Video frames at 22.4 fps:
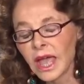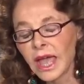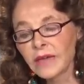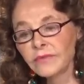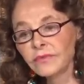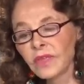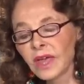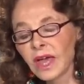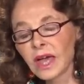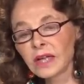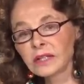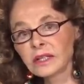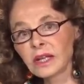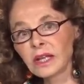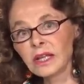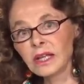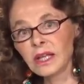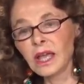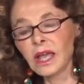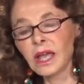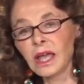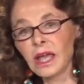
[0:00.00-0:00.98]
And that
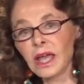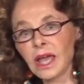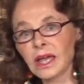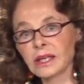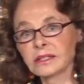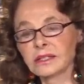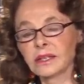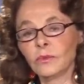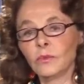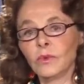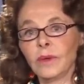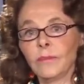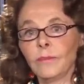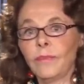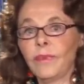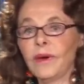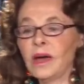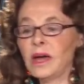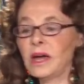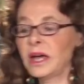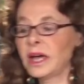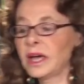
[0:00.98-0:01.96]
as it went
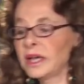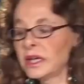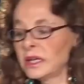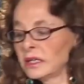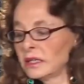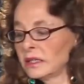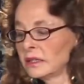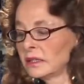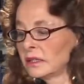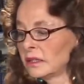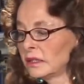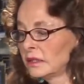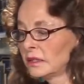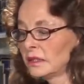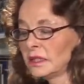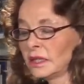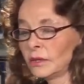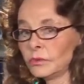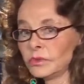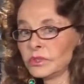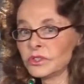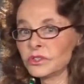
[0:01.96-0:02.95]
by,
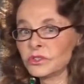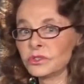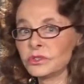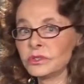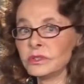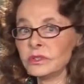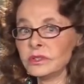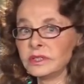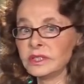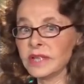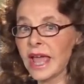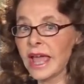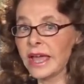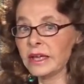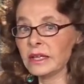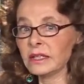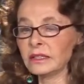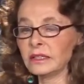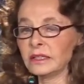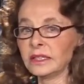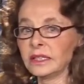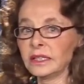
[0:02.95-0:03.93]
it was
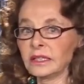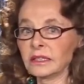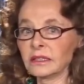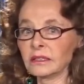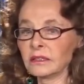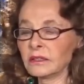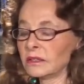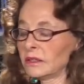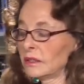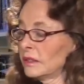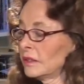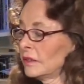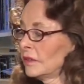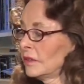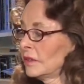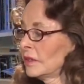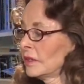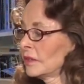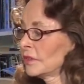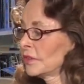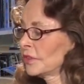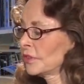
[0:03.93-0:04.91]
dangling
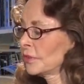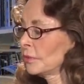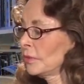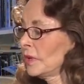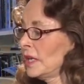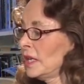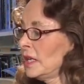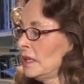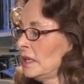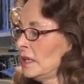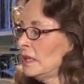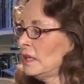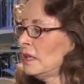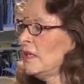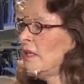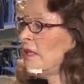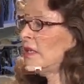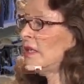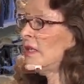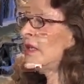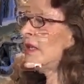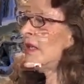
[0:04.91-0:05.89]
the three
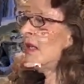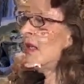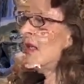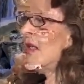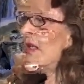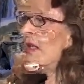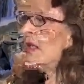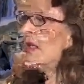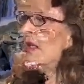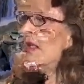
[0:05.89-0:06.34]
front three